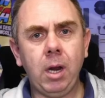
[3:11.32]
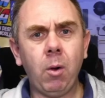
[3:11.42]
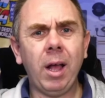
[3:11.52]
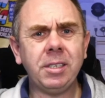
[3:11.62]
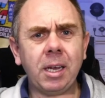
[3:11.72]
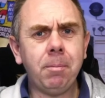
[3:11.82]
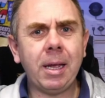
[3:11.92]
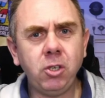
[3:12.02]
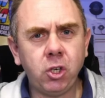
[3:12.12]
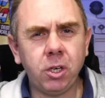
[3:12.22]
Now, as I
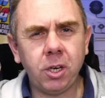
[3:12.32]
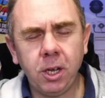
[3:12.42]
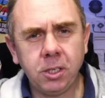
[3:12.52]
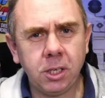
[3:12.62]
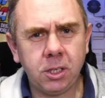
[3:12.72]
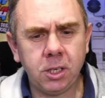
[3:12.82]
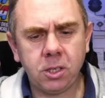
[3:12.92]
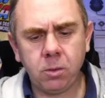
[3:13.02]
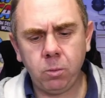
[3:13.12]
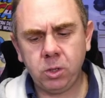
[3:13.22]
mentioned, as the
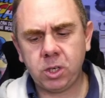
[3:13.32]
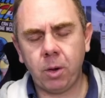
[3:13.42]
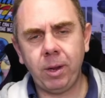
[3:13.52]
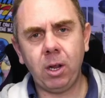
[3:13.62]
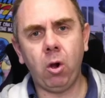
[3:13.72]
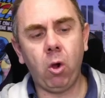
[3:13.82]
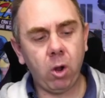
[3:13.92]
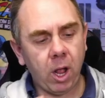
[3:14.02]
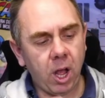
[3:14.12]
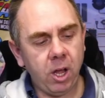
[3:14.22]
system was going
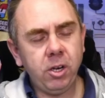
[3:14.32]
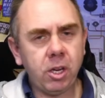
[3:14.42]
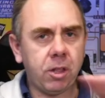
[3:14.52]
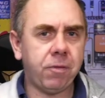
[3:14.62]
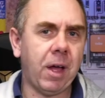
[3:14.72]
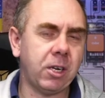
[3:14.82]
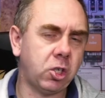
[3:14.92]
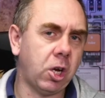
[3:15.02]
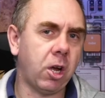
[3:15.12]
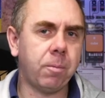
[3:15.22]
along under the Fat
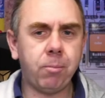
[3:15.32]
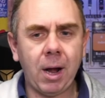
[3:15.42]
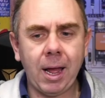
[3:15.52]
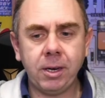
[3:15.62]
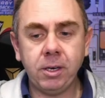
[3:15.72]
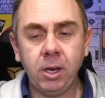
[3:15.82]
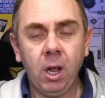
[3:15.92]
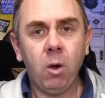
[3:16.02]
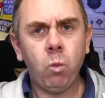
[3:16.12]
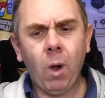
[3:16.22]
Shark brand,
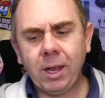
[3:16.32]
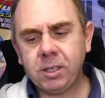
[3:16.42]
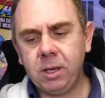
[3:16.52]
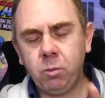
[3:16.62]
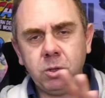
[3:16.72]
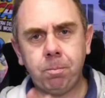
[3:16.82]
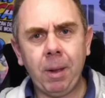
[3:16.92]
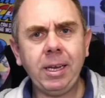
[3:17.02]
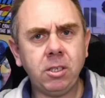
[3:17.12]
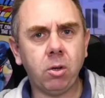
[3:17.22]
whilst it was
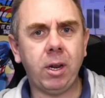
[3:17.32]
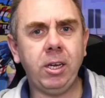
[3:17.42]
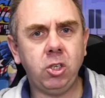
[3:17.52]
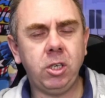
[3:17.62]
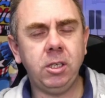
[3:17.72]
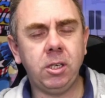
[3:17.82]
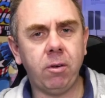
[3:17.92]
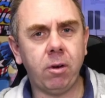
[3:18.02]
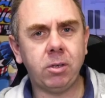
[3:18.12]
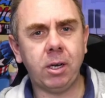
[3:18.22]
based on
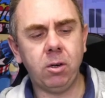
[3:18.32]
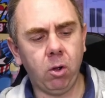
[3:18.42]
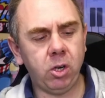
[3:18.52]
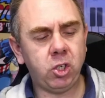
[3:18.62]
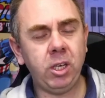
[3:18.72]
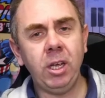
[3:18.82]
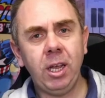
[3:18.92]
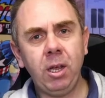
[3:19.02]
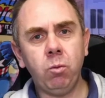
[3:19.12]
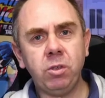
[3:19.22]
HDZero technology,
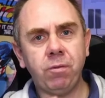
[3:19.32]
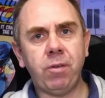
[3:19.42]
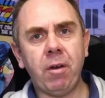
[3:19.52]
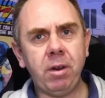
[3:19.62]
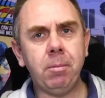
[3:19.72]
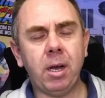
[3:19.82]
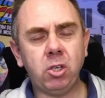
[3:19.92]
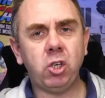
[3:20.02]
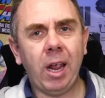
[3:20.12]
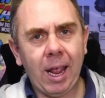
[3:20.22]
it was very
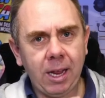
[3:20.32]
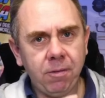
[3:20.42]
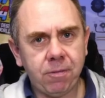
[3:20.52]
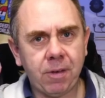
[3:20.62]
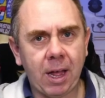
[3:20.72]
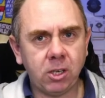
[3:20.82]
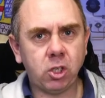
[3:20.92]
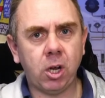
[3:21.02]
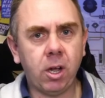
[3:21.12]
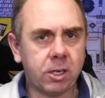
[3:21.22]
much a Fat
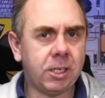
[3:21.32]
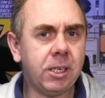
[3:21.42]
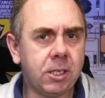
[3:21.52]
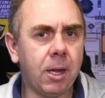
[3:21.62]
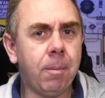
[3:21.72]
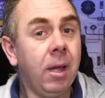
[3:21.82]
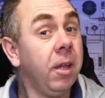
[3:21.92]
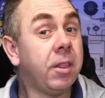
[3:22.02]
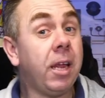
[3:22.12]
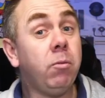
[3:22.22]
Shark system.
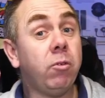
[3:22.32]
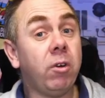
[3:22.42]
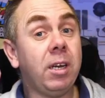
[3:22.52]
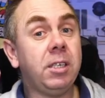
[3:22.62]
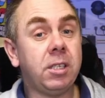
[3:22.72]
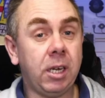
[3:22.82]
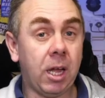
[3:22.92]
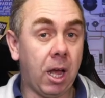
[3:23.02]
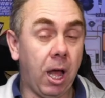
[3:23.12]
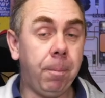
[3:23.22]
They were releasing
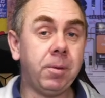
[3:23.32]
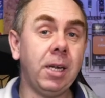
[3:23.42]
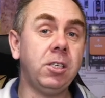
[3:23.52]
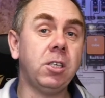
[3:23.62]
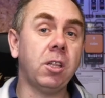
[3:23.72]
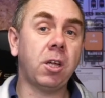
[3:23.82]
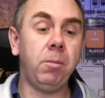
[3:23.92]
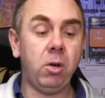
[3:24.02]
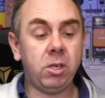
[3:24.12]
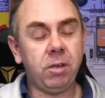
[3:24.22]
updates to the
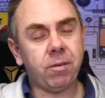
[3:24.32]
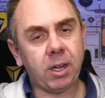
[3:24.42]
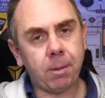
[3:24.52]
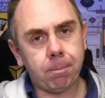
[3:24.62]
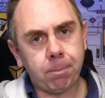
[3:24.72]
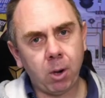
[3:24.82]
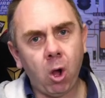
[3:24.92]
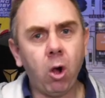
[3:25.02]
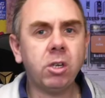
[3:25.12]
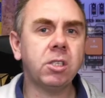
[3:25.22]
community via
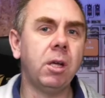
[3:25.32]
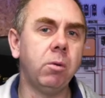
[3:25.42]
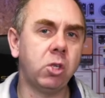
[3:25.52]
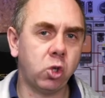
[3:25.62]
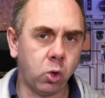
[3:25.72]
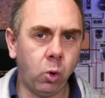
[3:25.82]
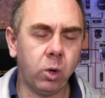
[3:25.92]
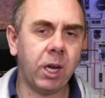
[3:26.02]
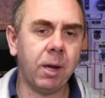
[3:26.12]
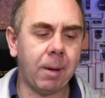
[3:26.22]
blogs, they were
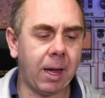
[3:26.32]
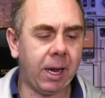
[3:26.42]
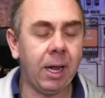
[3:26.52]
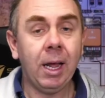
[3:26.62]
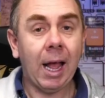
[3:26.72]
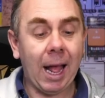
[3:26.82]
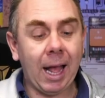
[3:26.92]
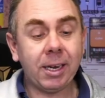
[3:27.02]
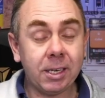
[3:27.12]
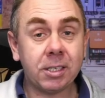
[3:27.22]
talking about it,
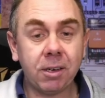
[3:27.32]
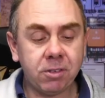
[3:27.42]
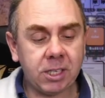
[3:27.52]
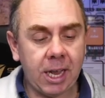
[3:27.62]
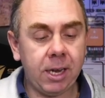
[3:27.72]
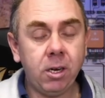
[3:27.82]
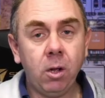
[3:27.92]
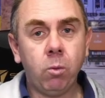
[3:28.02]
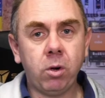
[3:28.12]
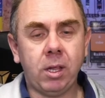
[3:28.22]
and as I've said,
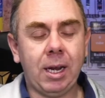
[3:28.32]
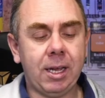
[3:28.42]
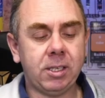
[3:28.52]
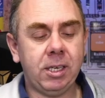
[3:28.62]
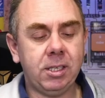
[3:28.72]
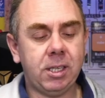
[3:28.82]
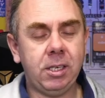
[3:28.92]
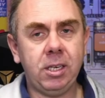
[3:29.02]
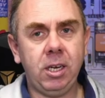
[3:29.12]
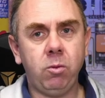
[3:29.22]
one of the last things they
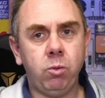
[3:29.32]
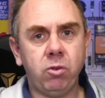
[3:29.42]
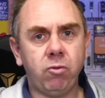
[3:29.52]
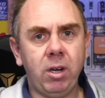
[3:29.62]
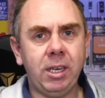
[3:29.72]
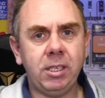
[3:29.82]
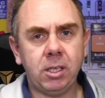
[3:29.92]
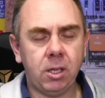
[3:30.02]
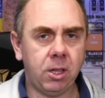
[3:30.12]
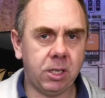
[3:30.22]
did was
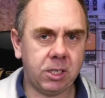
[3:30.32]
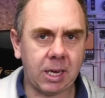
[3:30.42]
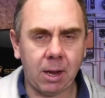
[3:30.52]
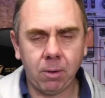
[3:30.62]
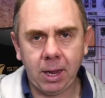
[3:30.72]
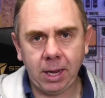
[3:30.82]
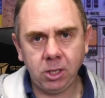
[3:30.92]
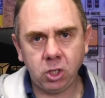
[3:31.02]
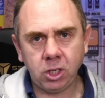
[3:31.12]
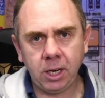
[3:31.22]
release the Scout
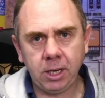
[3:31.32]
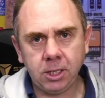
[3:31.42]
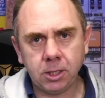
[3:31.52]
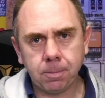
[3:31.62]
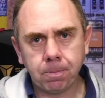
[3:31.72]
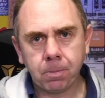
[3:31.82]
HDs.